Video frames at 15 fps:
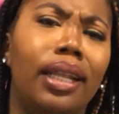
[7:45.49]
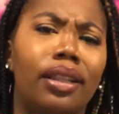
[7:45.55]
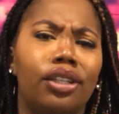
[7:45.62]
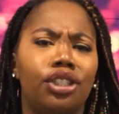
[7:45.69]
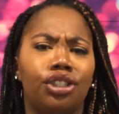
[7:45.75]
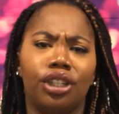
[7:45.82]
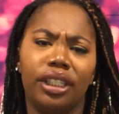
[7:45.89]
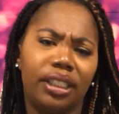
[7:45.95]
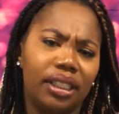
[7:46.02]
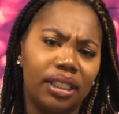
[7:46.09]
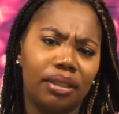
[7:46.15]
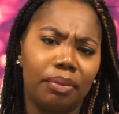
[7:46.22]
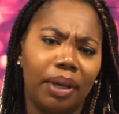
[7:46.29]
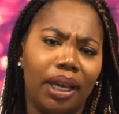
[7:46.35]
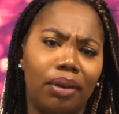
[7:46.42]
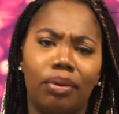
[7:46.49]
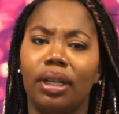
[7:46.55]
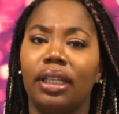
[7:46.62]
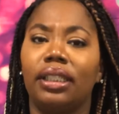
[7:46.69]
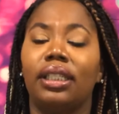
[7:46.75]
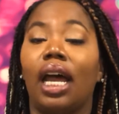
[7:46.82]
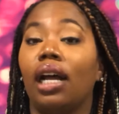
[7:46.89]
the streets this week
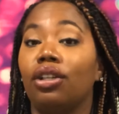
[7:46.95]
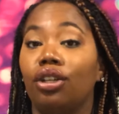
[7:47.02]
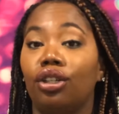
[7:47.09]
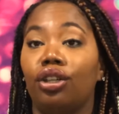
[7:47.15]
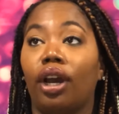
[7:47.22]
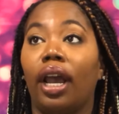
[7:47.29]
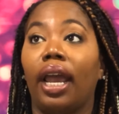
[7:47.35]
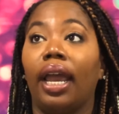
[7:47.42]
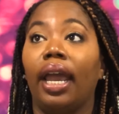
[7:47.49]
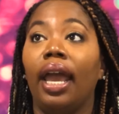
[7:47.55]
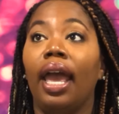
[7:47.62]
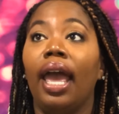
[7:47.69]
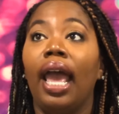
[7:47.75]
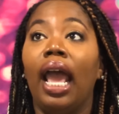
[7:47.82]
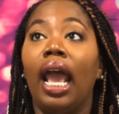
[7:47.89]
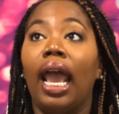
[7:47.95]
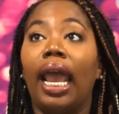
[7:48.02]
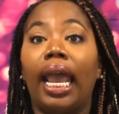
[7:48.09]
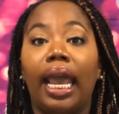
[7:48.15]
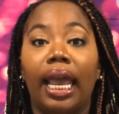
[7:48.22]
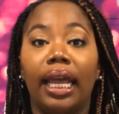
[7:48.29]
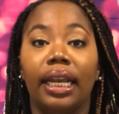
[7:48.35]
was Dr. Dre
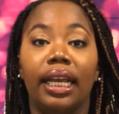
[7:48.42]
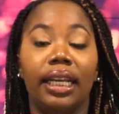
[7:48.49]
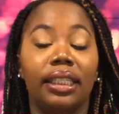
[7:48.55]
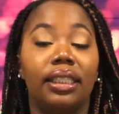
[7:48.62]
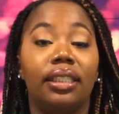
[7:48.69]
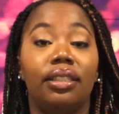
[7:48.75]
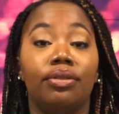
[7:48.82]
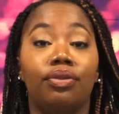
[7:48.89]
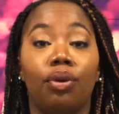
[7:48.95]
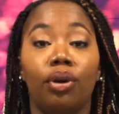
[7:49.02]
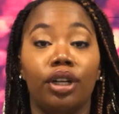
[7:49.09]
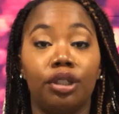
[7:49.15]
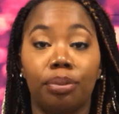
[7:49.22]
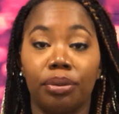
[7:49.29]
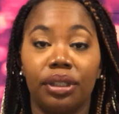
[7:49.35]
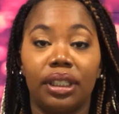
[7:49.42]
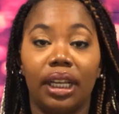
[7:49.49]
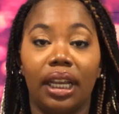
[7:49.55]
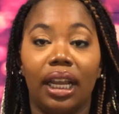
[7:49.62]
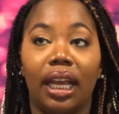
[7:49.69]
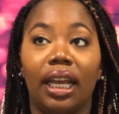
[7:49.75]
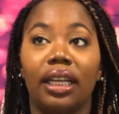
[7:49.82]
and his divorce
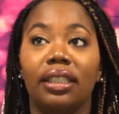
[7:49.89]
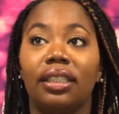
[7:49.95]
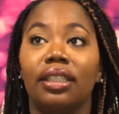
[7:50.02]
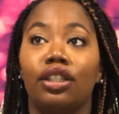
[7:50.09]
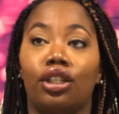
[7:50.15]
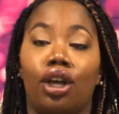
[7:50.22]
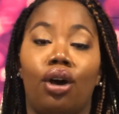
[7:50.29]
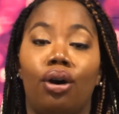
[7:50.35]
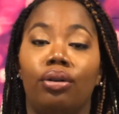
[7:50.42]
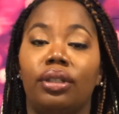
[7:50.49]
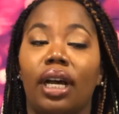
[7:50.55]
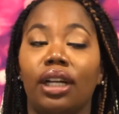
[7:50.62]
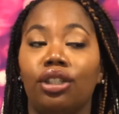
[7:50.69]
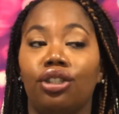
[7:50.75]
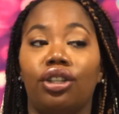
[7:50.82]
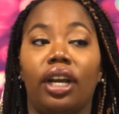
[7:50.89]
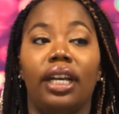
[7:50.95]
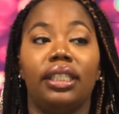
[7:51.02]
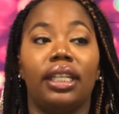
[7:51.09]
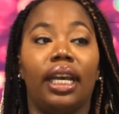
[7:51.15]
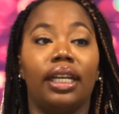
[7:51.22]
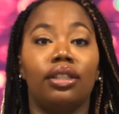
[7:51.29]
proceedings. So Dr.
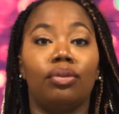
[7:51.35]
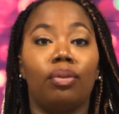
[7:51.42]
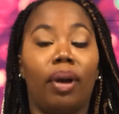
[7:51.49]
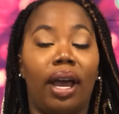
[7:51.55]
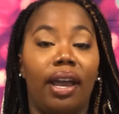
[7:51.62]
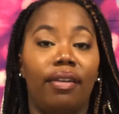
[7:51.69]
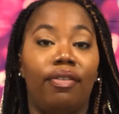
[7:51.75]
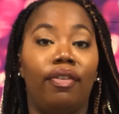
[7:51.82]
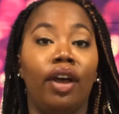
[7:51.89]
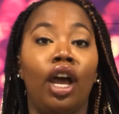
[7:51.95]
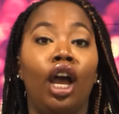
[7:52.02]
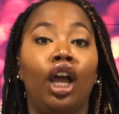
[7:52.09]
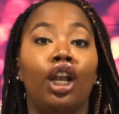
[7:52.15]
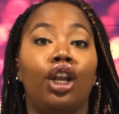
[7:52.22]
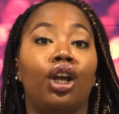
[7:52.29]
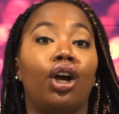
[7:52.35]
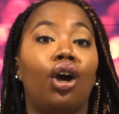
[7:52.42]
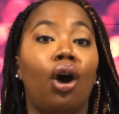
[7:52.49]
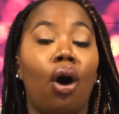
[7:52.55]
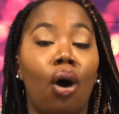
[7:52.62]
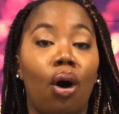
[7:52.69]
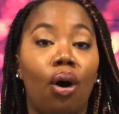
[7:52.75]
Dre's ex-wife,
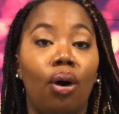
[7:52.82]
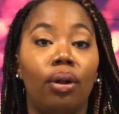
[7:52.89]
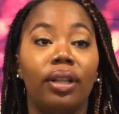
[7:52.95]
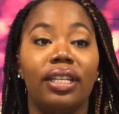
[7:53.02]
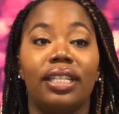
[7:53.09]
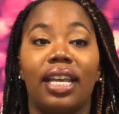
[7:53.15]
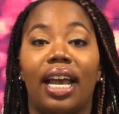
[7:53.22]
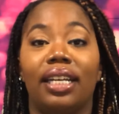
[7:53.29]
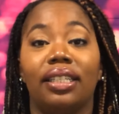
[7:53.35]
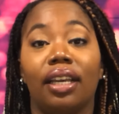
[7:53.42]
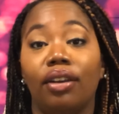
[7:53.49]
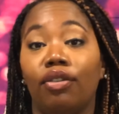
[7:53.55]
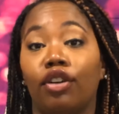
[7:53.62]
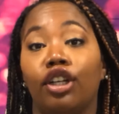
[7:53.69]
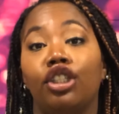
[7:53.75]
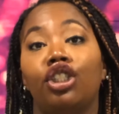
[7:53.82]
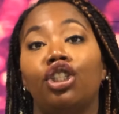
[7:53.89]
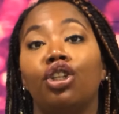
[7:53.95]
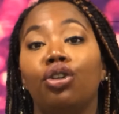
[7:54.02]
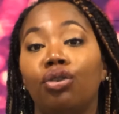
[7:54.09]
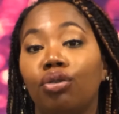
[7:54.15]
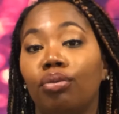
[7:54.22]
Nicole, is asking for
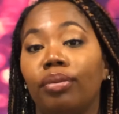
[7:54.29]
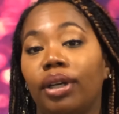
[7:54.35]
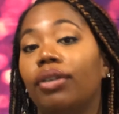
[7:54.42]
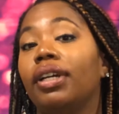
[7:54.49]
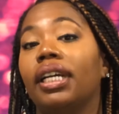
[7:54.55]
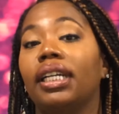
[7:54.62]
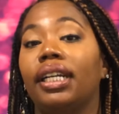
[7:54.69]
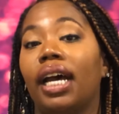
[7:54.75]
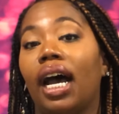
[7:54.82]
$2 million